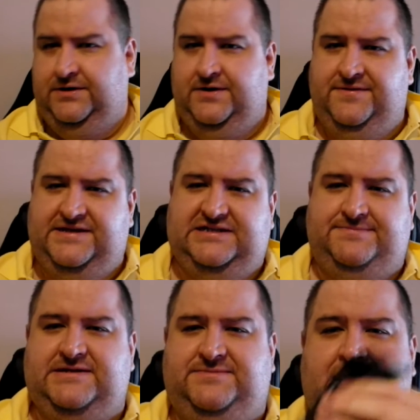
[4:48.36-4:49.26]
this is
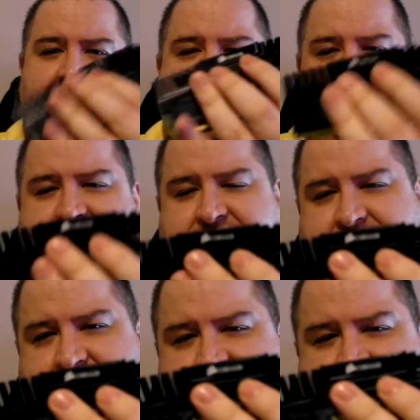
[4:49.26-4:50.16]
supposed to be
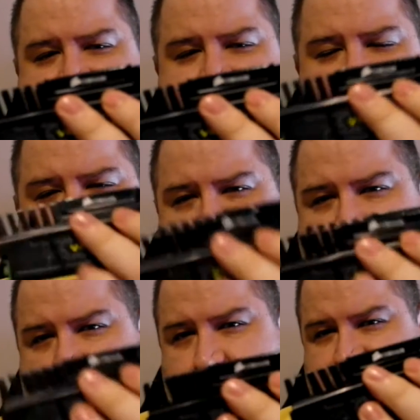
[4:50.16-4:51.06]
1866, but I couldn't
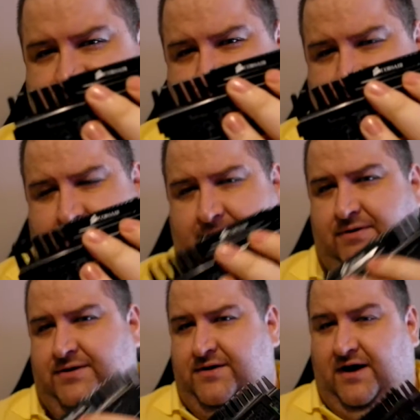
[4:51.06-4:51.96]
clock this RAM up.
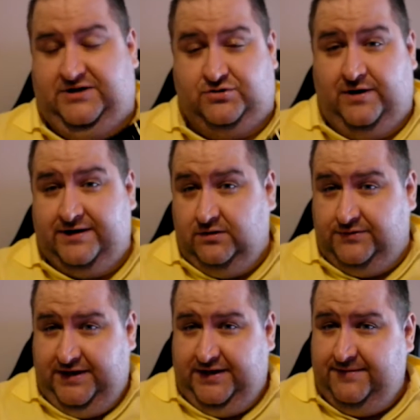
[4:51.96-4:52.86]
I tried clocking
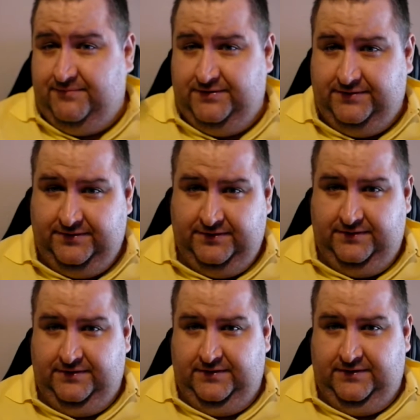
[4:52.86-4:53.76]
it up,
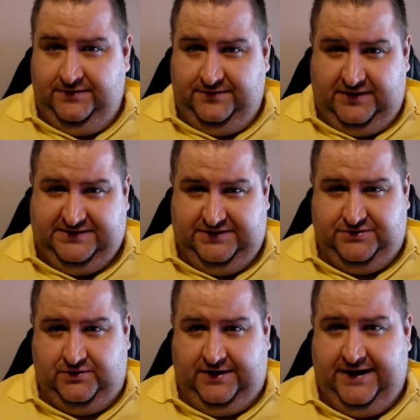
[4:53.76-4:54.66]
I did
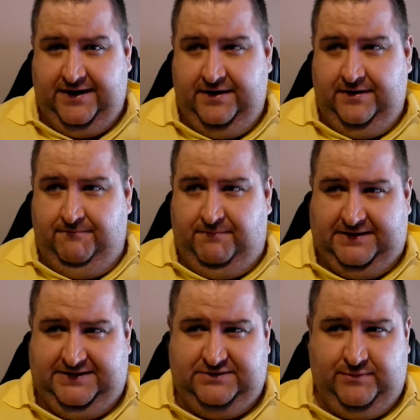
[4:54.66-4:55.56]
try, but
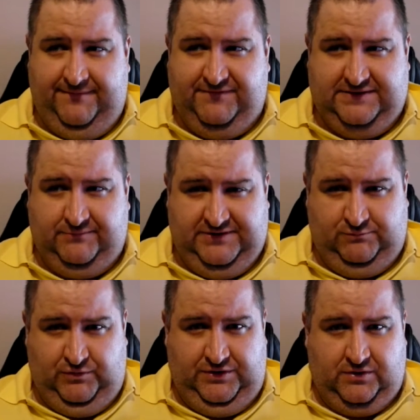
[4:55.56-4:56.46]
this RAM for some reason
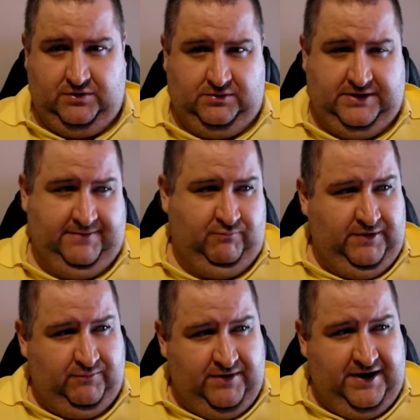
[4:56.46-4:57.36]
would not clock up.
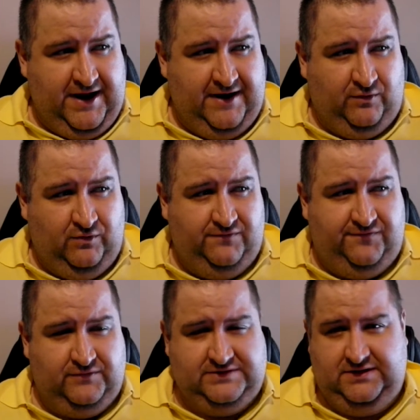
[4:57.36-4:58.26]
When it had all
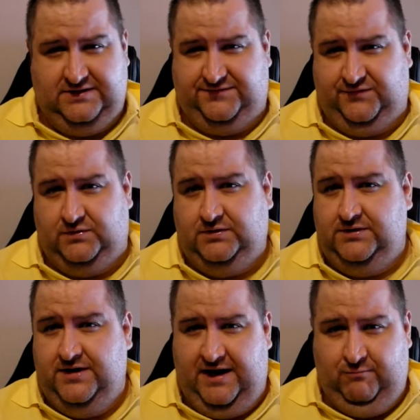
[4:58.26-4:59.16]
4 slots full,
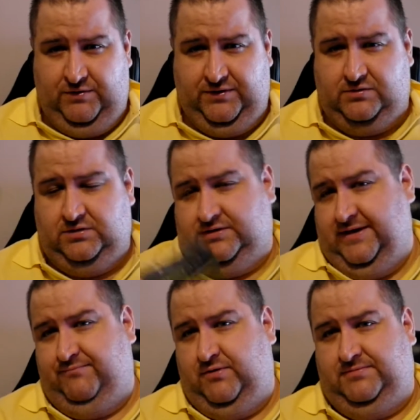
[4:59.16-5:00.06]
it would not clock up
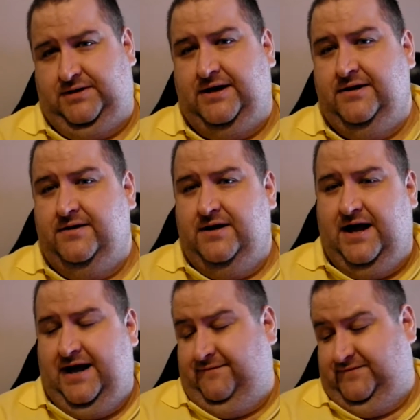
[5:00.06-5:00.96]
properly.
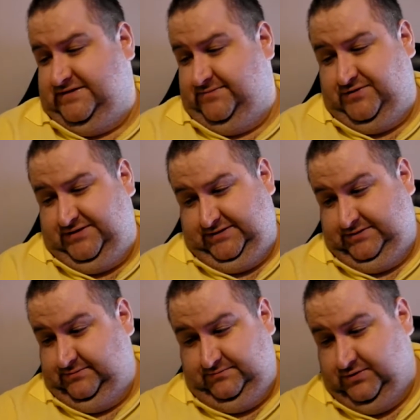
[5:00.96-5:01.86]
for some reason.
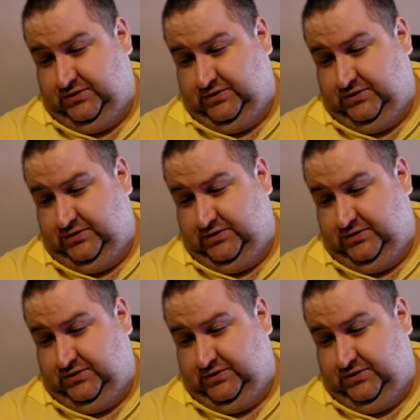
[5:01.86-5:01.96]
Not